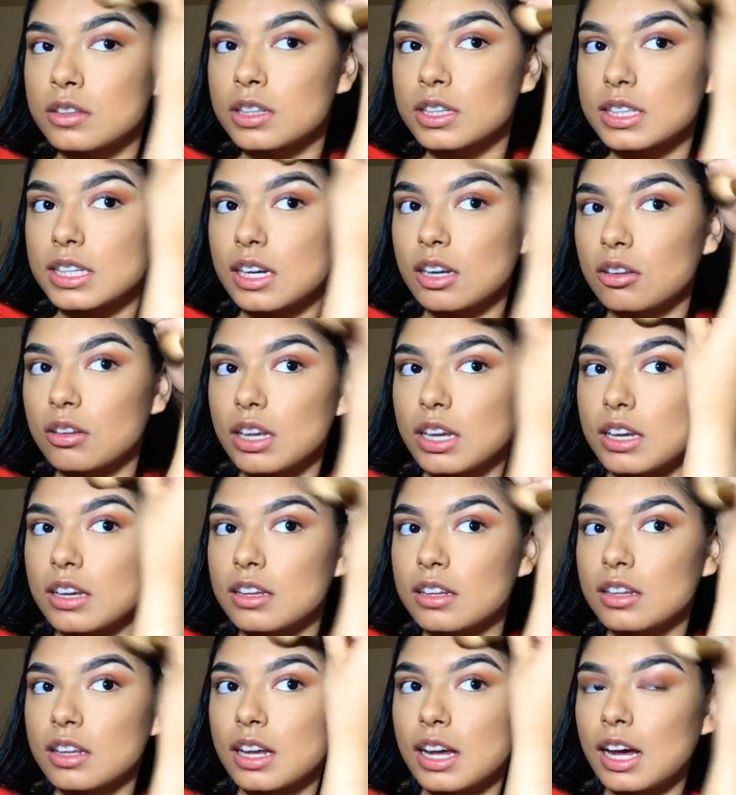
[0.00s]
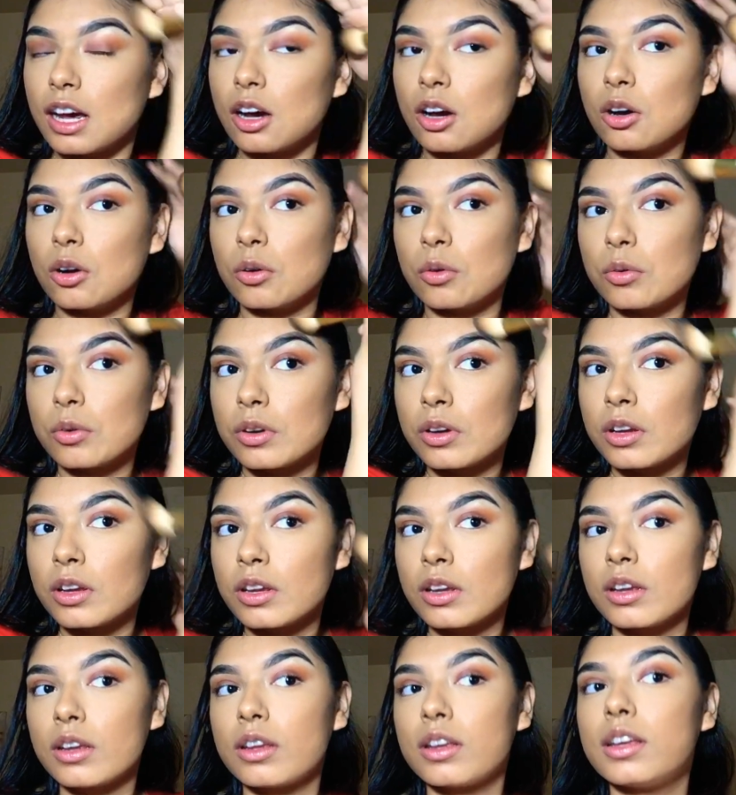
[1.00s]
because I don't like how
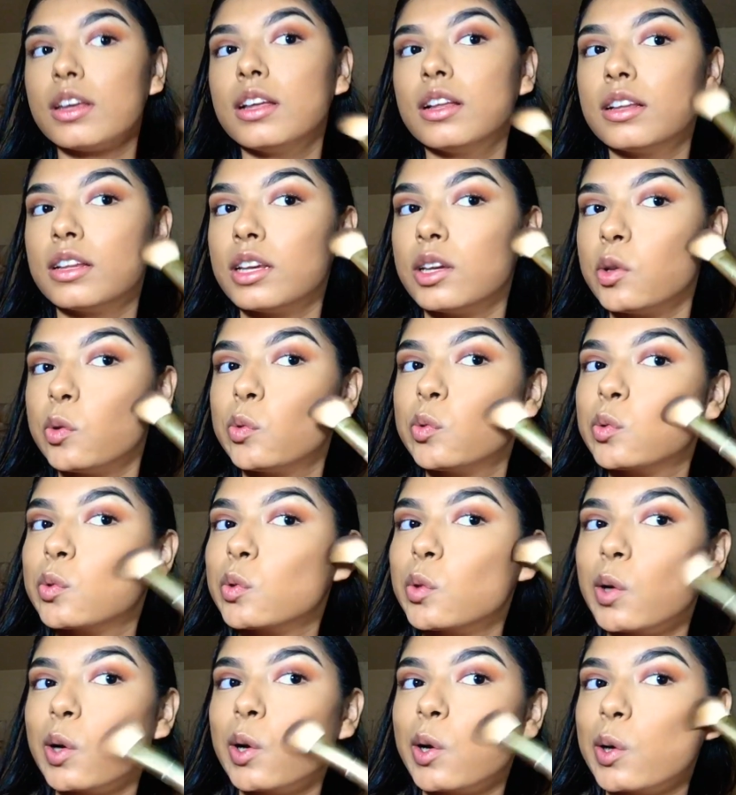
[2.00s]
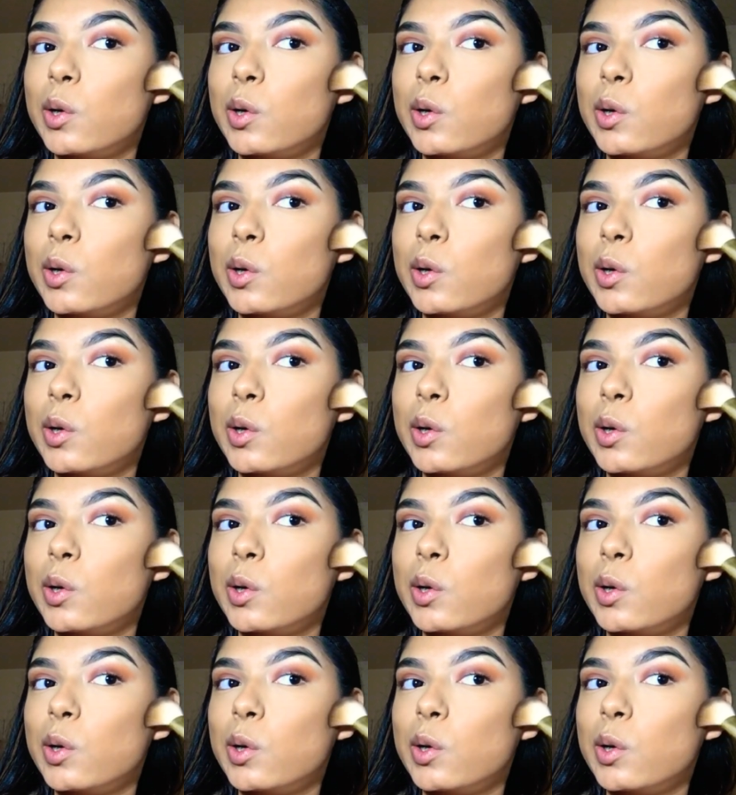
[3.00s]
it leaves a